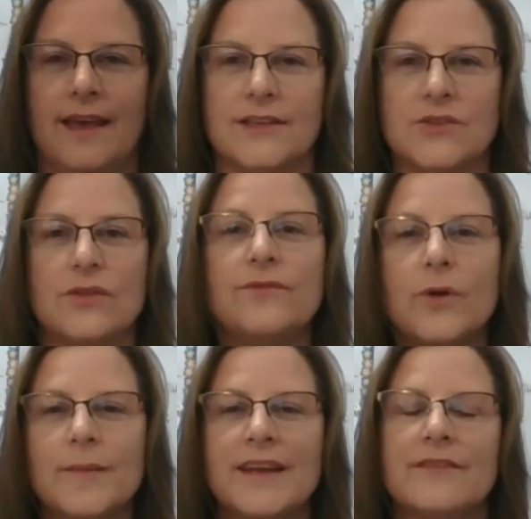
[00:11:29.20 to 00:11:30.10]
So the
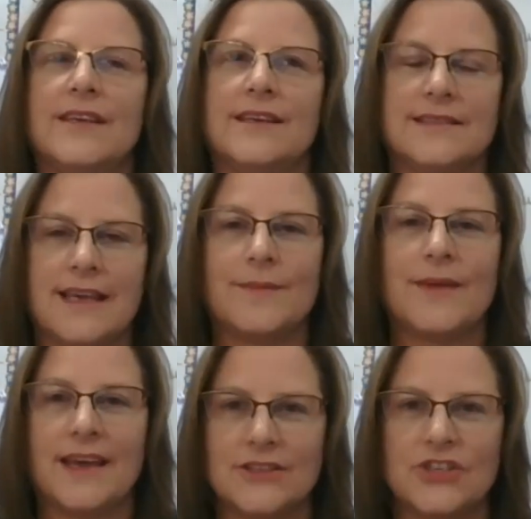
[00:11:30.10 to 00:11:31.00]
format of the exam
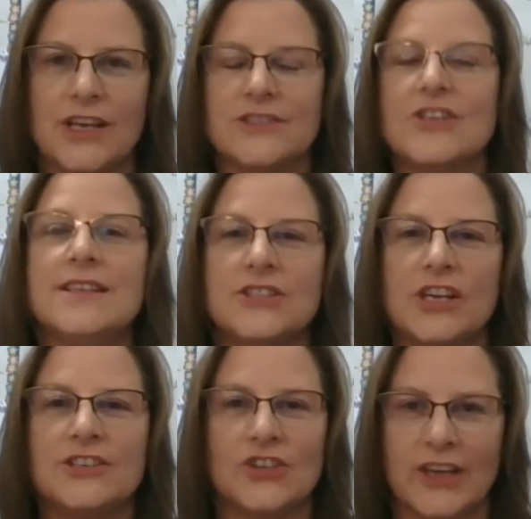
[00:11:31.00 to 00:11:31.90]
has changed, and it's
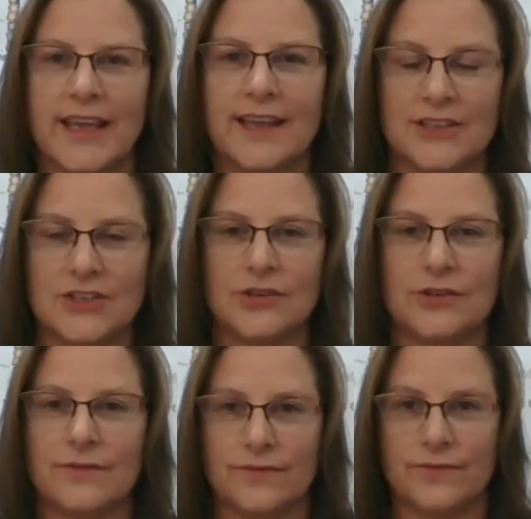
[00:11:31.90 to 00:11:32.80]
changing again this
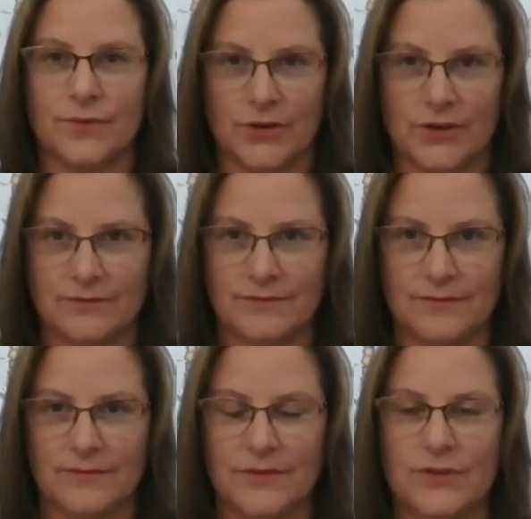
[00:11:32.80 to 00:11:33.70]
year for
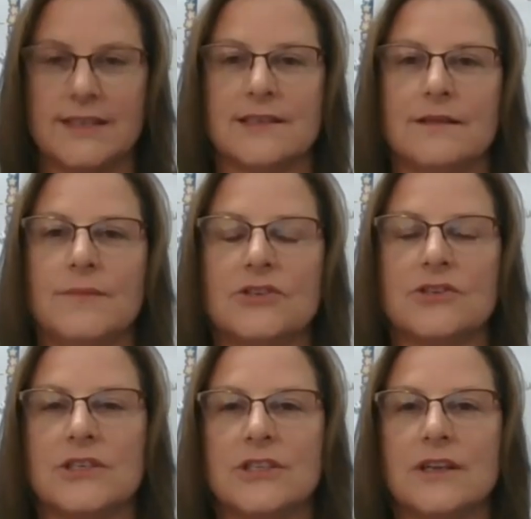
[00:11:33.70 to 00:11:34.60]
this
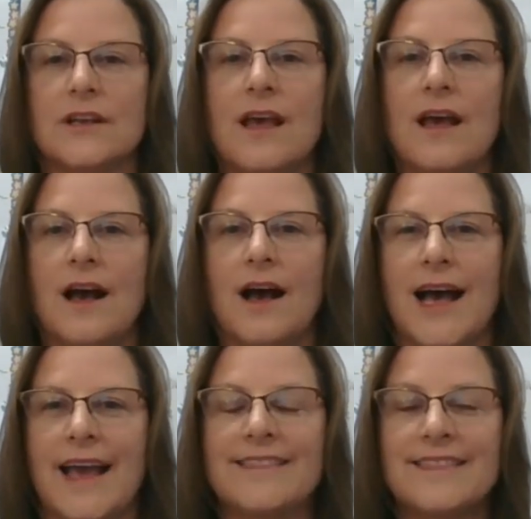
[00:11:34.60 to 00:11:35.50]
administration.
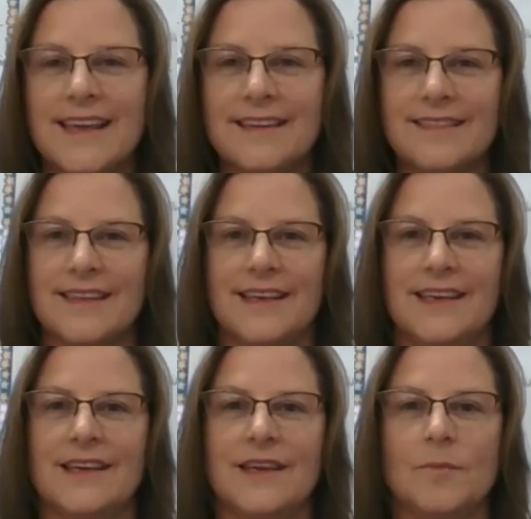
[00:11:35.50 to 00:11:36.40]
I think
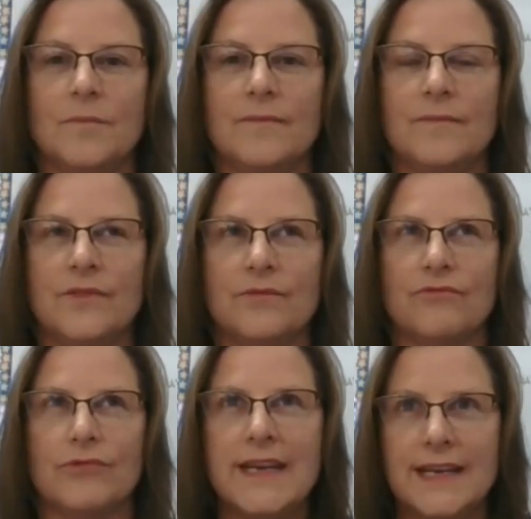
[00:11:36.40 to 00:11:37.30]
the
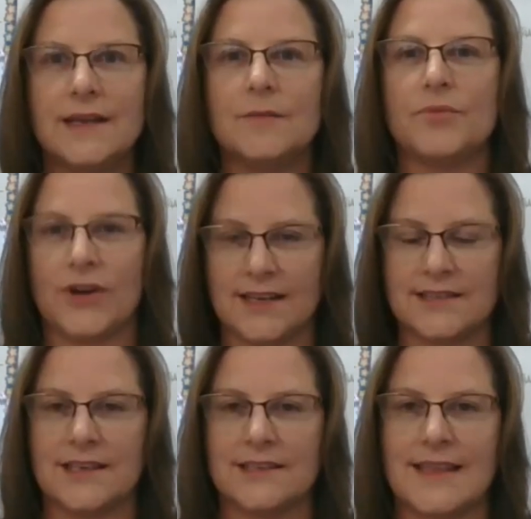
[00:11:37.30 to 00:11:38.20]
reading
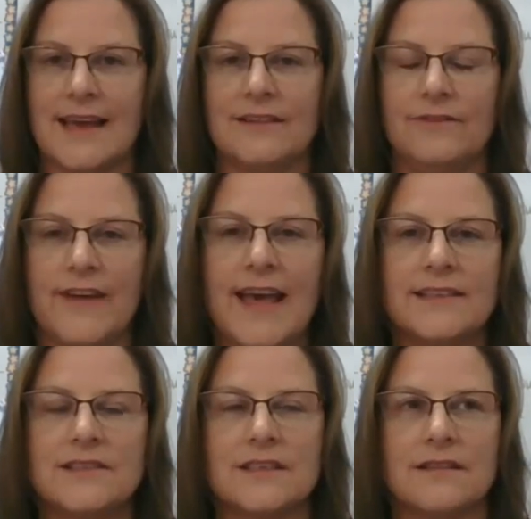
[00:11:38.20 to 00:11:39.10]
process, that
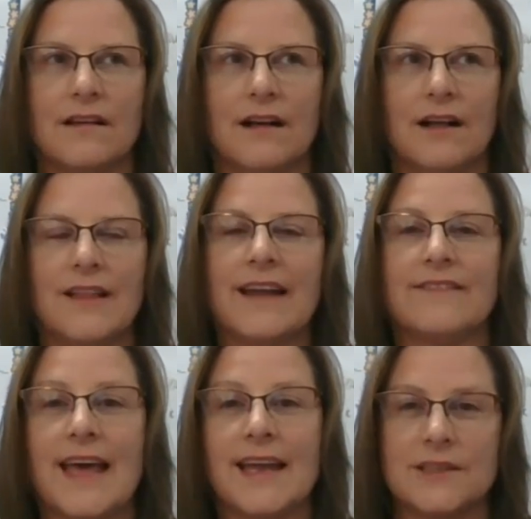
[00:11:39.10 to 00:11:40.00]
event, a lot of
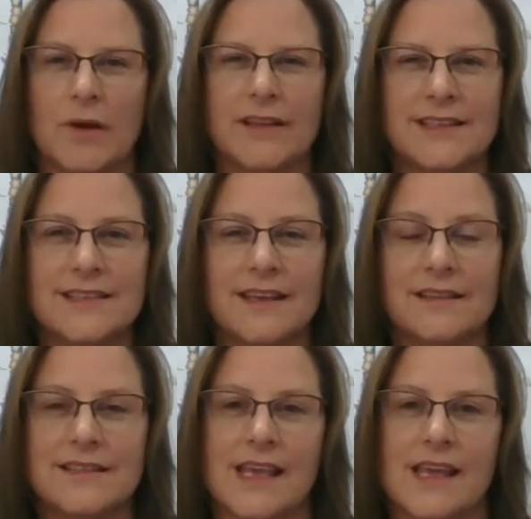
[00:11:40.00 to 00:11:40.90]
that has probably stayed
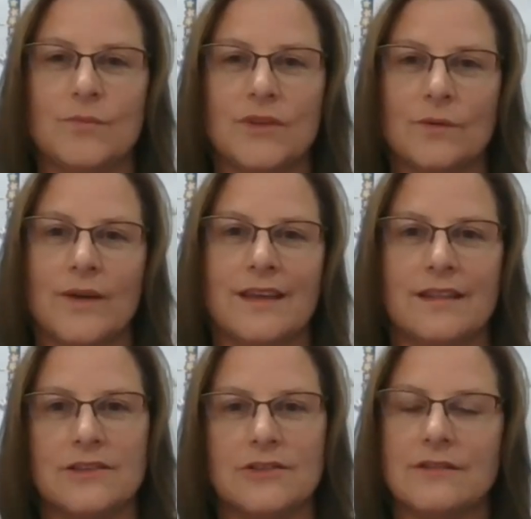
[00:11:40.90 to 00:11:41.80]
the same with the way
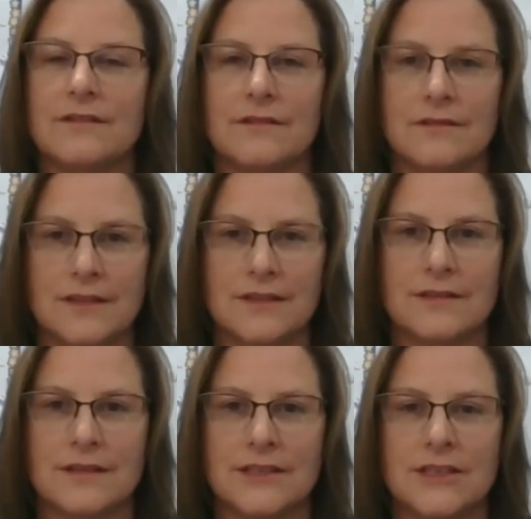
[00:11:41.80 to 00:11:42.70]
that
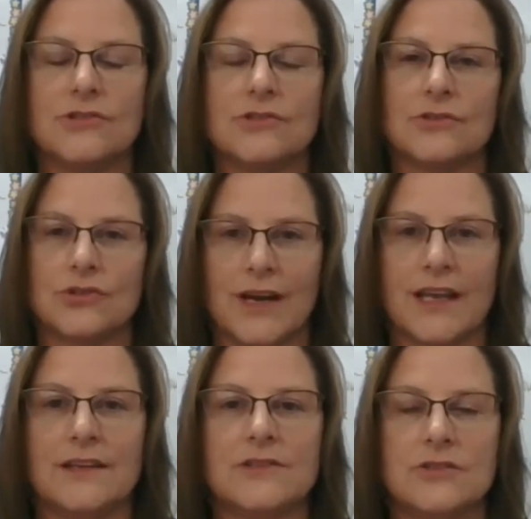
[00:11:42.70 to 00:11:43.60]
the teachers are
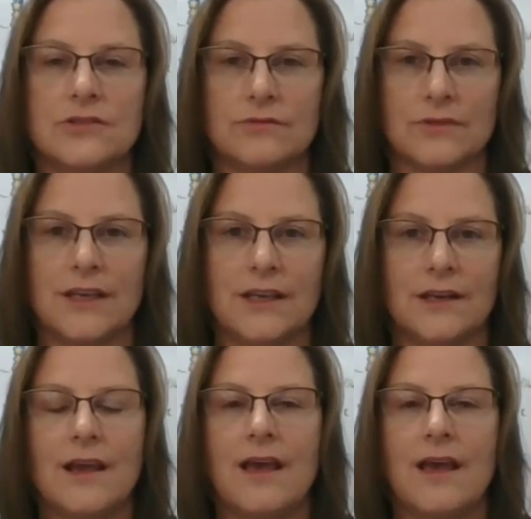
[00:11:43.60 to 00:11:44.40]
trained to read.